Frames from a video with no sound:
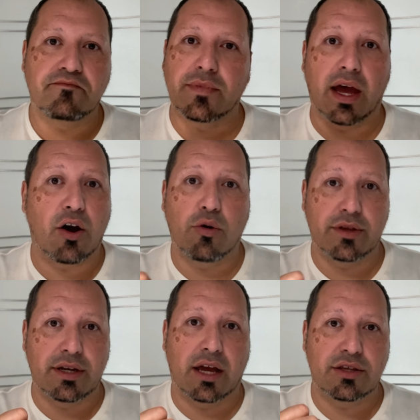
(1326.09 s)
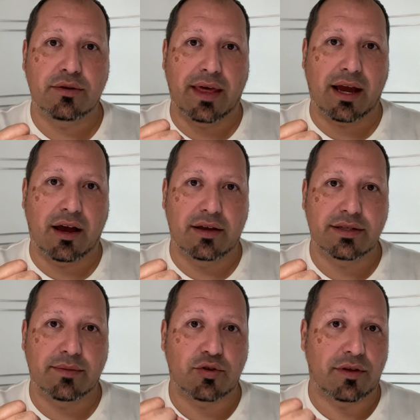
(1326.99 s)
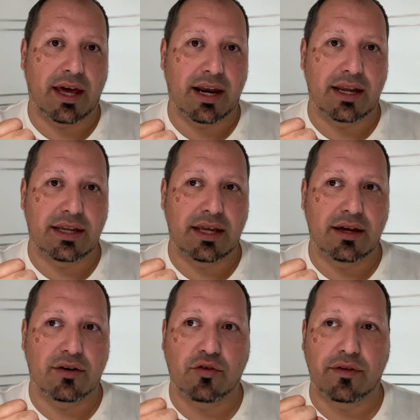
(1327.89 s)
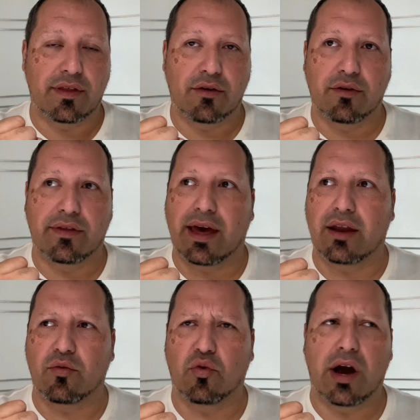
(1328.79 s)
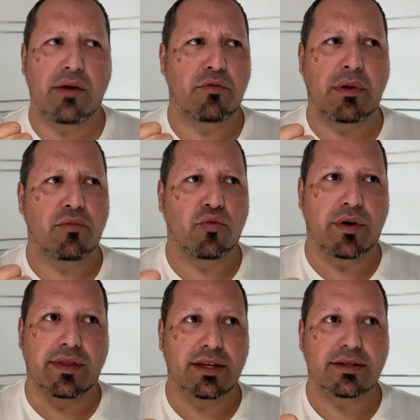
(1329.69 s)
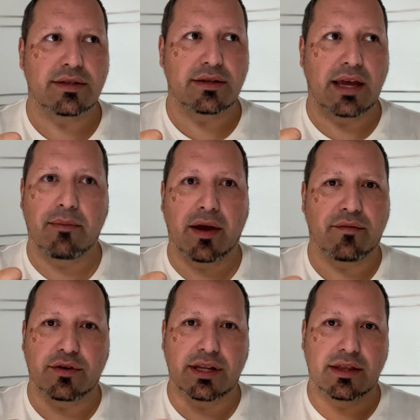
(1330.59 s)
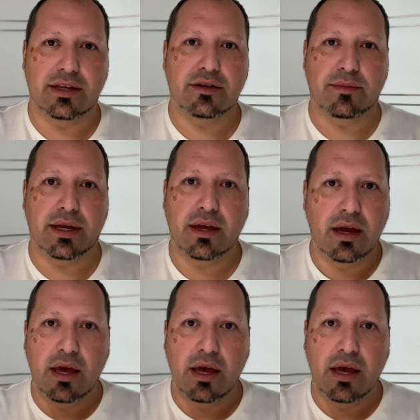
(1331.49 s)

not holding on to that concept or that idea or or that well, I remember when this mf did this to me,